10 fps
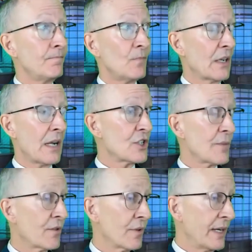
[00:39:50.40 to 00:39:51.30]
Gosh, I'm
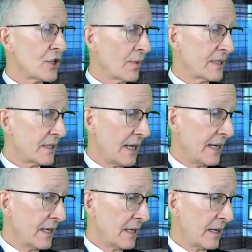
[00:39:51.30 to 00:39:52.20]
not really sure what to tell
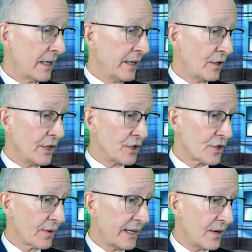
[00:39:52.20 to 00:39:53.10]
you. Uh, you know, you
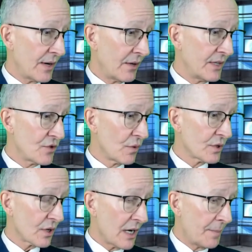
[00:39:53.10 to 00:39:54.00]
certainly know how these rules
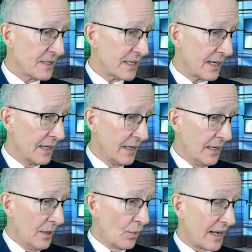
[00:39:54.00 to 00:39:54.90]
are compensated.
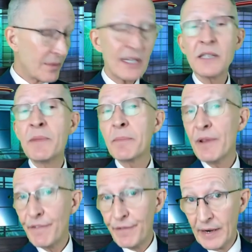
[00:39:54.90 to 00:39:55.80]
What I would say is make me a
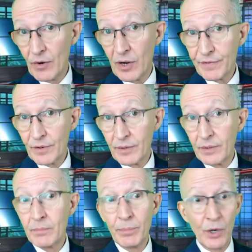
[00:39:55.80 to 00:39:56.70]
fair offer.
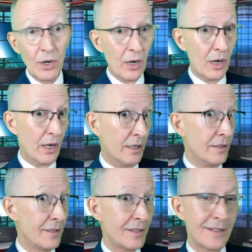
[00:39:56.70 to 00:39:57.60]

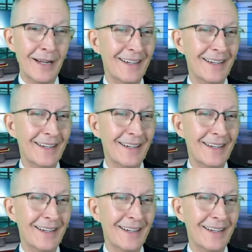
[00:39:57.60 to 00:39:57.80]
Pause,